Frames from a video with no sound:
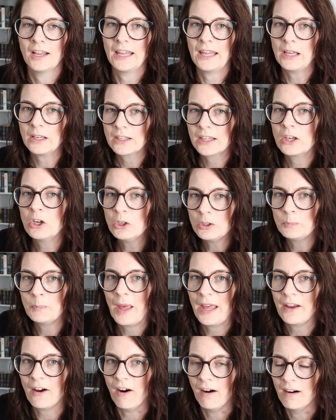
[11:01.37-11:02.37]
it could
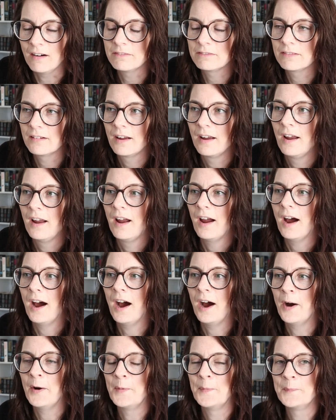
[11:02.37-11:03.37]
pay off.
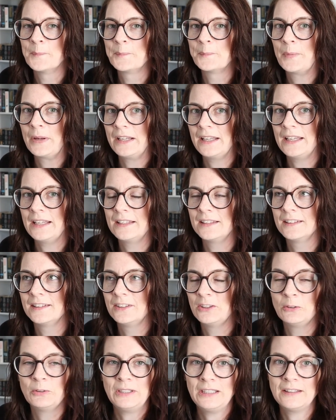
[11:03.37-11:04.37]
But
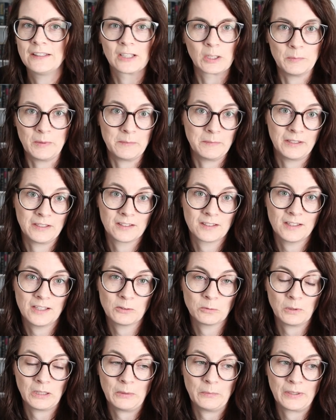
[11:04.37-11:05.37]
you need the commitment
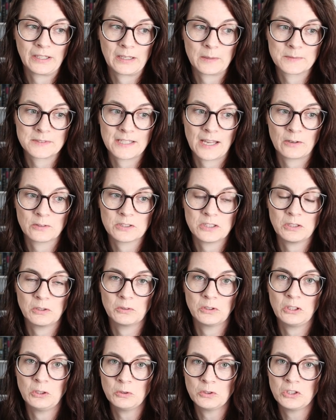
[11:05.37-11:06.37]
is really what it comes down to.
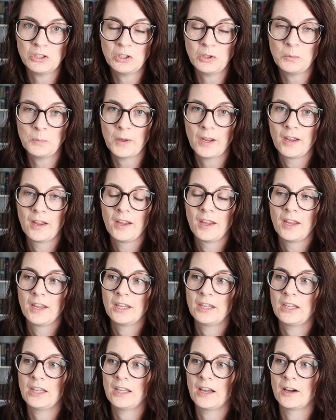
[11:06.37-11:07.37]
YouTube
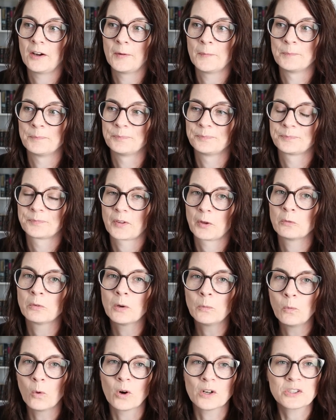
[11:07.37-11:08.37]

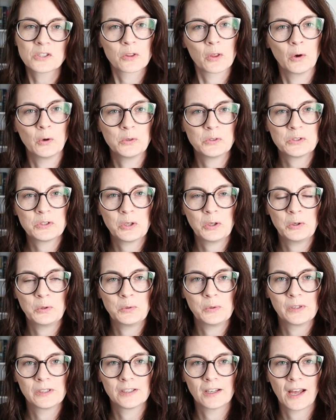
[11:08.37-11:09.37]
rewards those
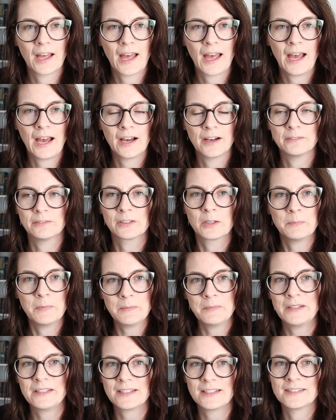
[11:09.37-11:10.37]
who have
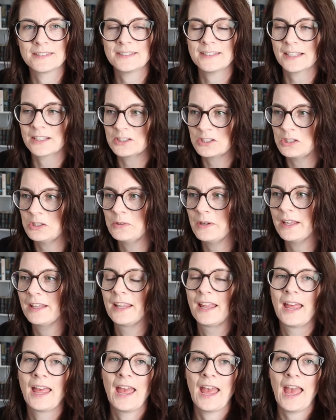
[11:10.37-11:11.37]
commitment and stick to it,
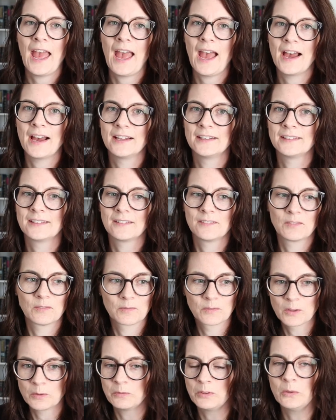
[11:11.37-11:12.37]
and
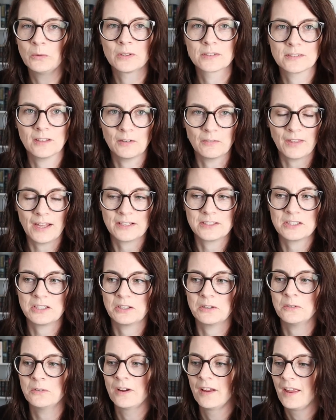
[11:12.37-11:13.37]
the viewers love that
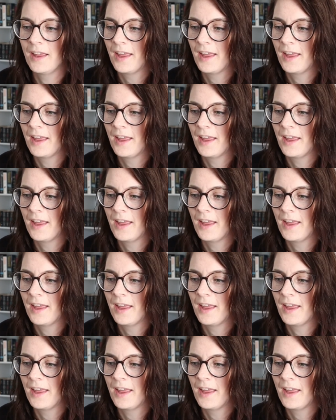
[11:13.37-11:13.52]
too.